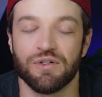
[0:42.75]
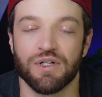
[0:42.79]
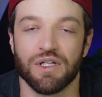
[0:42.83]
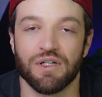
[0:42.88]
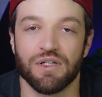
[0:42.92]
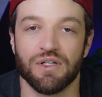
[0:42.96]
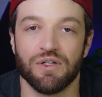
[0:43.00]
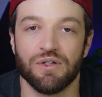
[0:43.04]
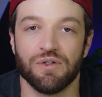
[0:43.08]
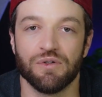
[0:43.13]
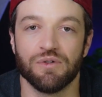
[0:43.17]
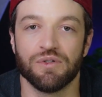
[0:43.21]
can
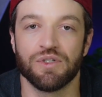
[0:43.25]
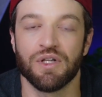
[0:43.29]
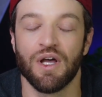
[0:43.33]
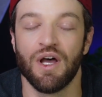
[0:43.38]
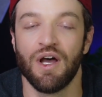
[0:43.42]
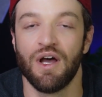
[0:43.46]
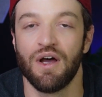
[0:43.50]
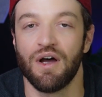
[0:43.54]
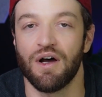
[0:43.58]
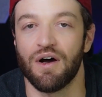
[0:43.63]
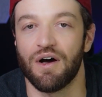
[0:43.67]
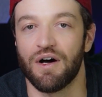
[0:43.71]
use
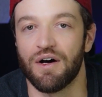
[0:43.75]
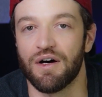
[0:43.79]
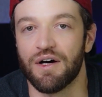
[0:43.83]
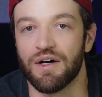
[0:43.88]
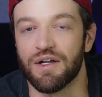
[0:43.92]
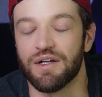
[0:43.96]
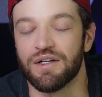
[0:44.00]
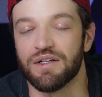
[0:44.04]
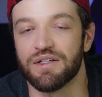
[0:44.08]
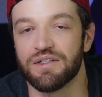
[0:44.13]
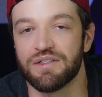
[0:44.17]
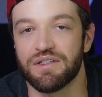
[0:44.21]

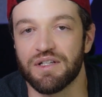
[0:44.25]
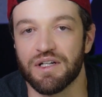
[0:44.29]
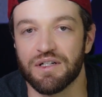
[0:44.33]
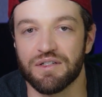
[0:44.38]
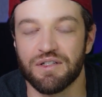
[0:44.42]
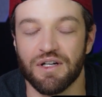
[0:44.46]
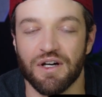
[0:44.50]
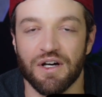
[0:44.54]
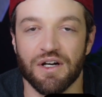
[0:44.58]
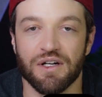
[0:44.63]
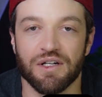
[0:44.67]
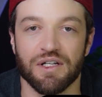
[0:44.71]
on
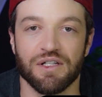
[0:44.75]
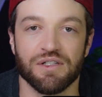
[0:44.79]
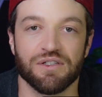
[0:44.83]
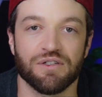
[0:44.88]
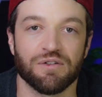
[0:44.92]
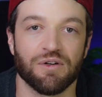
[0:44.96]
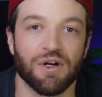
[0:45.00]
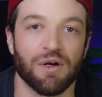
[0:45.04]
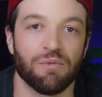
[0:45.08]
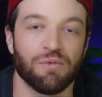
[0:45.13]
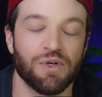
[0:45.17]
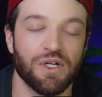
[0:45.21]
TikTok,
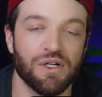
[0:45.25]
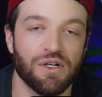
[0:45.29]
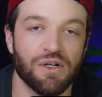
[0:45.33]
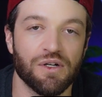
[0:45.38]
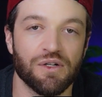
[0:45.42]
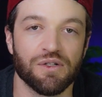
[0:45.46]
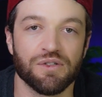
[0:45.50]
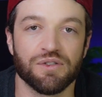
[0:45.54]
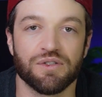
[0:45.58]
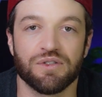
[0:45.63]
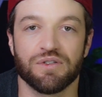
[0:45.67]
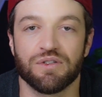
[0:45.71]
Instagram
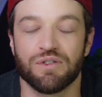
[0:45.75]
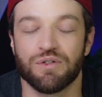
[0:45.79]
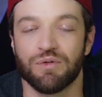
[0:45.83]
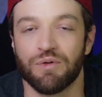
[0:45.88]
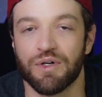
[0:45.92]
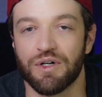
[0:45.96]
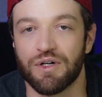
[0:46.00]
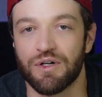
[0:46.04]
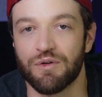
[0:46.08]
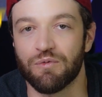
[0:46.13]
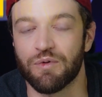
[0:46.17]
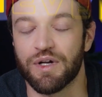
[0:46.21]
Reels,
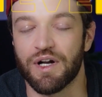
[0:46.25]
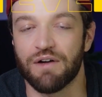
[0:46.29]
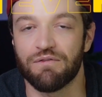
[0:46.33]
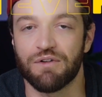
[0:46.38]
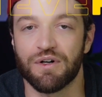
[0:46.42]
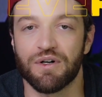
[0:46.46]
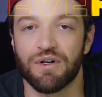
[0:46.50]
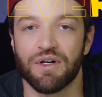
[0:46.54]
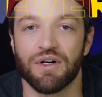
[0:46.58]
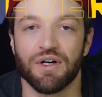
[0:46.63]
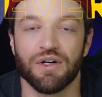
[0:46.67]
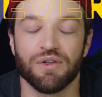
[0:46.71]
Twitter,
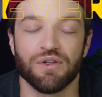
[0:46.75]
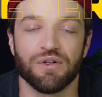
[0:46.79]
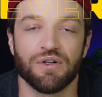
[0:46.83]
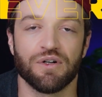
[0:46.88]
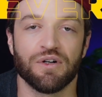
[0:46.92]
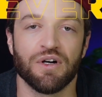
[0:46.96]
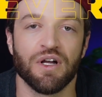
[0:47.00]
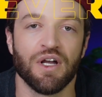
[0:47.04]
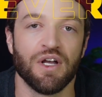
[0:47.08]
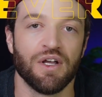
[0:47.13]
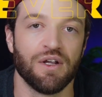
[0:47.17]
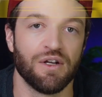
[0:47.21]
whatever
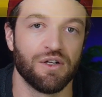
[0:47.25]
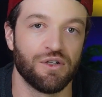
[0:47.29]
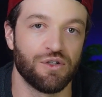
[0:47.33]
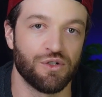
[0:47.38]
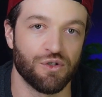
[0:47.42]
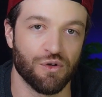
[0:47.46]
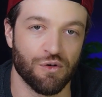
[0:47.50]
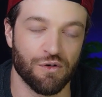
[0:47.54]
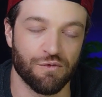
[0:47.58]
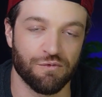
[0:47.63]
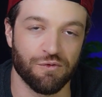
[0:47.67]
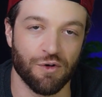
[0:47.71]
other
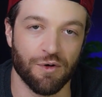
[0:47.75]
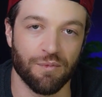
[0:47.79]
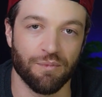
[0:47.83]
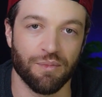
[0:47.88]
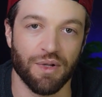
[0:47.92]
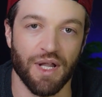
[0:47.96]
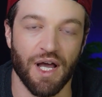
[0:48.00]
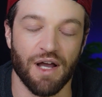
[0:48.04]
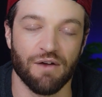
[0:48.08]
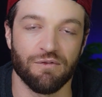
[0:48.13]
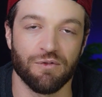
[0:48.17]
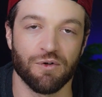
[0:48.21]
short form
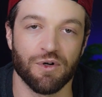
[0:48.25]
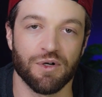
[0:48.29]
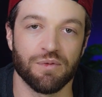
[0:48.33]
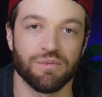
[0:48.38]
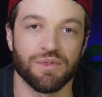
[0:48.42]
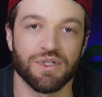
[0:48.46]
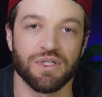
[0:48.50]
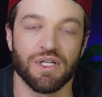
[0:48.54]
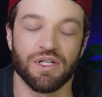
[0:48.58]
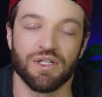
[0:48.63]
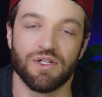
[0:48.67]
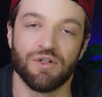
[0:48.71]

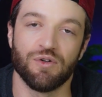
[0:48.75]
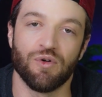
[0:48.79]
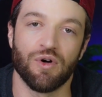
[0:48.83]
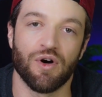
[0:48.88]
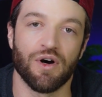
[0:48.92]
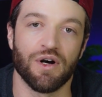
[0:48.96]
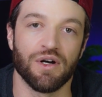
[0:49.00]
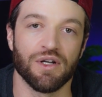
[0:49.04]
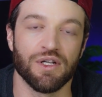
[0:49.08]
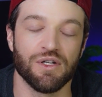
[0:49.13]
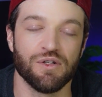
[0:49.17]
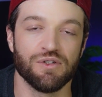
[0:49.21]
platforms that you
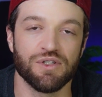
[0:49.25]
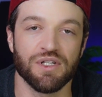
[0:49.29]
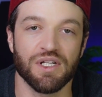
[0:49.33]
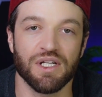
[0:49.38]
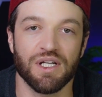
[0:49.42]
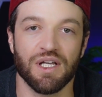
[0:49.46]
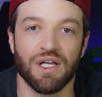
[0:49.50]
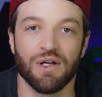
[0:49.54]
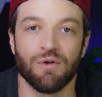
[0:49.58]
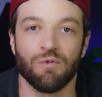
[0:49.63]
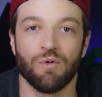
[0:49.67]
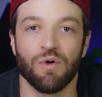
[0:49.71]
are
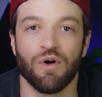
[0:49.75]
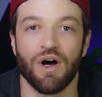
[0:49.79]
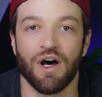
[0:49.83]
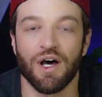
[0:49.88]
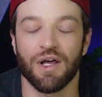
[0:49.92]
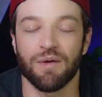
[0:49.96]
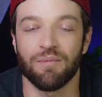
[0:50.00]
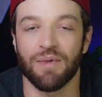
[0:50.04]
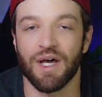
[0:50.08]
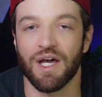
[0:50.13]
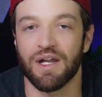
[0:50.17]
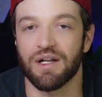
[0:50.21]
using. It will
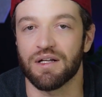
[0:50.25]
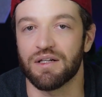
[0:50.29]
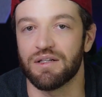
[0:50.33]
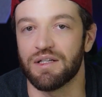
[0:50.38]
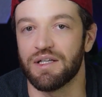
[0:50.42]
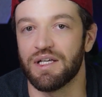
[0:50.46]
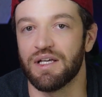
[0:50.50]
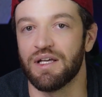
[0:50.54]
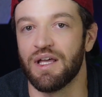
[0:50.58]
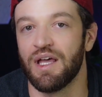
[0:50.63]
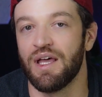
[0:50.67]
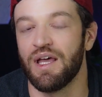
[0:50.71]

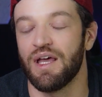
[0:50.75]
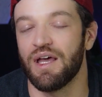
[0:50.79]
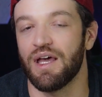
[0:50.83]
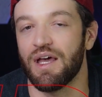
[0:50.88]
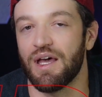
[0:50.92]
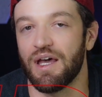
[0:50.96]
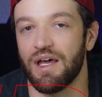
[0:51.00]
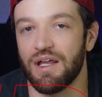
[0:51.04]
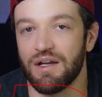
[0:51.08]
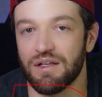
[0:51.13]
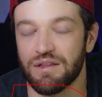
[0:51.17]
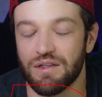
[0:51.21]
automatically
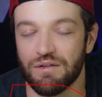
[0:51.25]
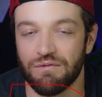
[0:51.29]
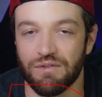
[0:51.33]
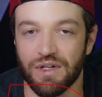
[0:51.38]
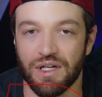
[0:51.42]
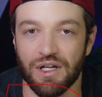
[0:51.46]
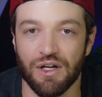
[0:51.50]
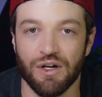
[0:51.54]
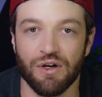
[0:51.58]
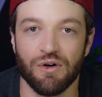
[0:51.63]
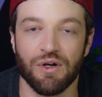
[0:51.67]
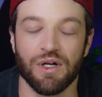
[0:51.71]
edit the
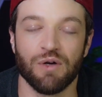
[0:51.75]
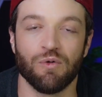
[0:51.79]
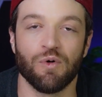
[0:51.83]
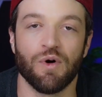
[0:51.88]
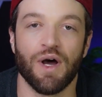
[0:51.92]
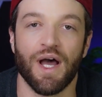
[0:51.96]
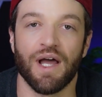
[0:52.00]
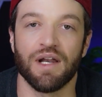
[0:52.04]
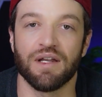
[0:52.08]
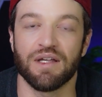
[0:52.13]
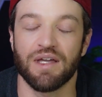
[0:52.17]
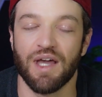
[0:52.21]
video, it will
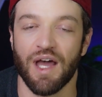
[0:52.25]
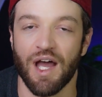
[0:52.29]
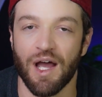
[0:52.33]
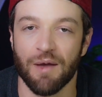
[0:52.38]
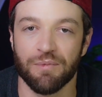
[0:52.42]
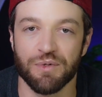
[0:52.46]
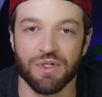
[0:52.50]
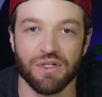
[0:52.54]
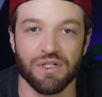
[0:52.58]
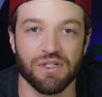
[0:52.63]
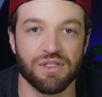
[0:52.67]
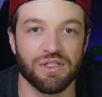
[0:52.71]
add
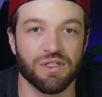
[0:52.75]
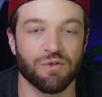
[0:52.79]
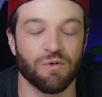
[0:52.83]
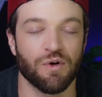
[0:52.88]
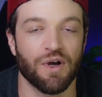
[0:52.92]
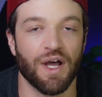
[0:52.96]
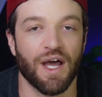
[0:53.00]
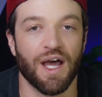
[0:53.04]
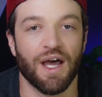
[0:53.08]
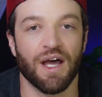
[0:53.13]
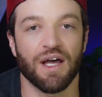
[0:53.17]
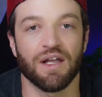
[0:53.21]
captions, it will
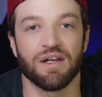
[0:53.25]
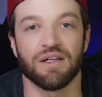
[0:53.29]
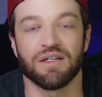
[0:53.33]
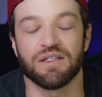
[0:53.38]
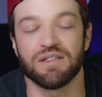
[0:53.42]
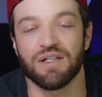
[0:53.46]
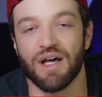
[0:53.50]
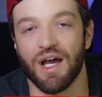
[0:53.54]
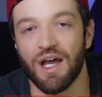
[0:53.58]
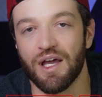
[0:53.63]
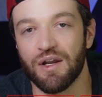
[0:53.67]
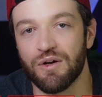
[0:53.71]
add
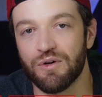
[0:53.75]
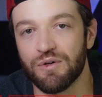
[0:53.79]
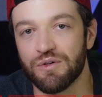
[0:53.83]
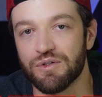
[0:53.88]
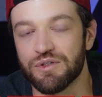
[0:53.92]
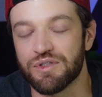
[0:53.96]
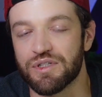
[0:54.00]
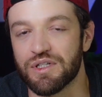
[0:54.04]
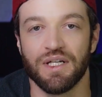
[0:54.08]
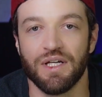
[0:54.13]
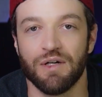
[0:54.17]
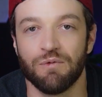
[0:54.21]

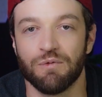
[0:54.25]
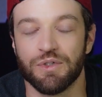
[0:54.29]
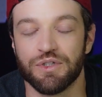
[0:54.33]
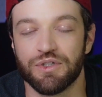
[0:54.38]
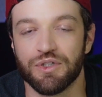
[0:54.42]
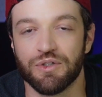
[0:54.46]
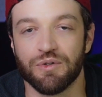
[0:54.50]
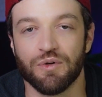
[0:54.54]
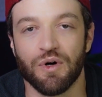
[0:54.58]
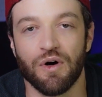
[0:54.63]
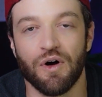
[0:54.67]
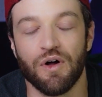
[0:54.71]
titles, it will
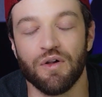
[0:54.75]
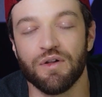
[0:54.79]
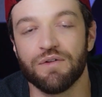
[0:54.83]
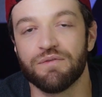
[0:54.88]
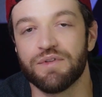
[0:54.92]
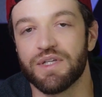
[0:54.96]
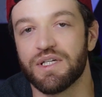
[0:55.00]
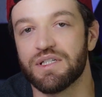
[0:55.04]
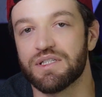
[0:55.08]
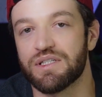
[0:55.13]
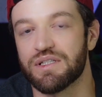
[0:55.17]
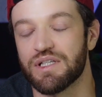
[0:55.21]
do all of
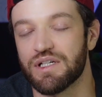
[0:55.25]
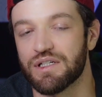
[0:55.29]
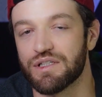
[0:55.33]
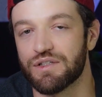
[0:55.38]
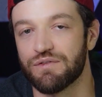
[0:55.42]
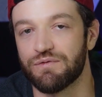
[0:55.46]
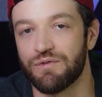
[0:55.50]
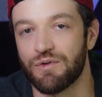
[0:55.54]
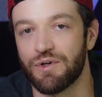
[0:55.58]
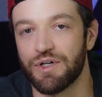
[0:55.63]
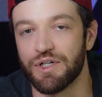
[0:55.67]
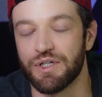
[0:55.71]
these things
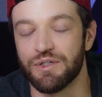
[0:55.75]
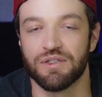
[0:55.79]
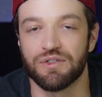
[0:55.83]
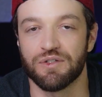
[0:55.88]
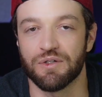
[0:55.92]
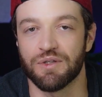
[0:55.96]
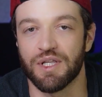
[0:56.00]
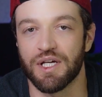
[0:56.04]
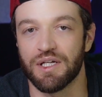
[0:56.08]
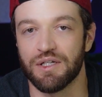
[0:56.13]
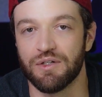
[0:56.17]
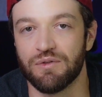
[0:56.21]
for you
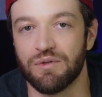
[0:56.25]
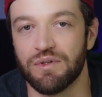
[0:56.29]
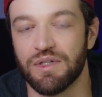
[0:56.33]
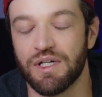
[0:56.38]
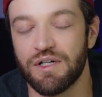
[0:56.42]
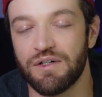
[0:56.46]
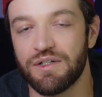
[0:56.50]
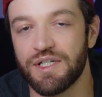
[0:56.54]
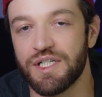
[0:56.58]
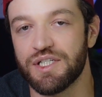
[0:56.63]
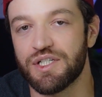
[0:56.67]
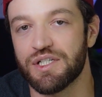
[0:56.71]
so that you
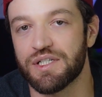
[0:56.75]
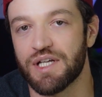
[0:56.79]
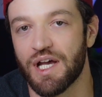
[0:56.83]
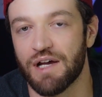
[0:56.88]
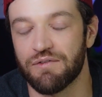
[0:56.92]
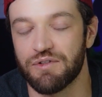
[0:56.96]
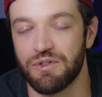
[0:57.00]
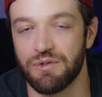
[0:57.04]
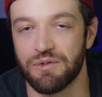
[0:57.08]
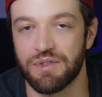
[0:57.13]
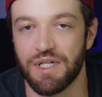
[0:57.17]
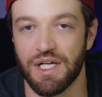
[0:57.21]
literally just
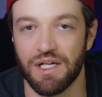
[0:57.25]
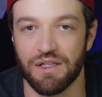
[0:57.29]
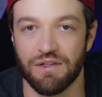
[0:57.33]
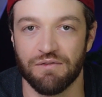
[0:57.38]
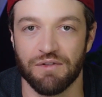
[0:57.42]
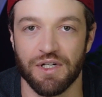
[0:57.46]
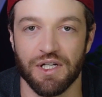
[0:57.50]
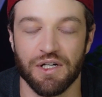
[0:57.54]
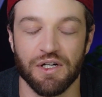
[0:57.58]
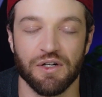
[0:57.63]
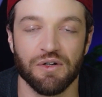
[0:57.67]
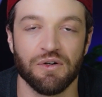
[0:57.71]
have to take the
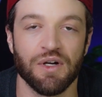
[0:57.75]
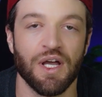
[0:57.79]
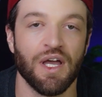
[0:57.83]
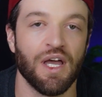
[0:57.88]
video